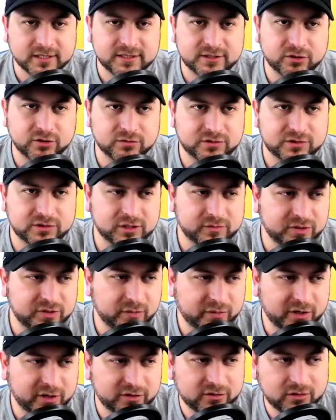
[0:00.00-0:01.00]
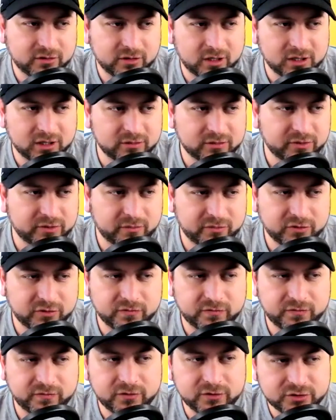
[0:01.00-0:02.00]
So tell me about a little bit about your
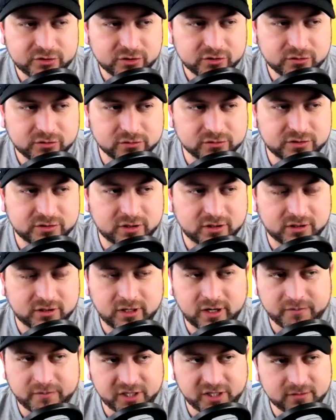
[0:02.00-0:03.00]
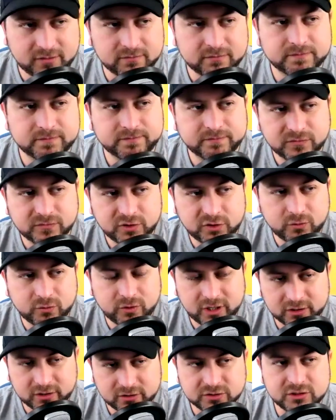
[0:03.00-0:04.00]
future goals. I mean, do you
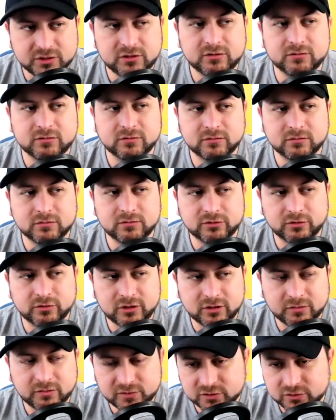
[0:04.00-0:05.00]
want to continue growing up this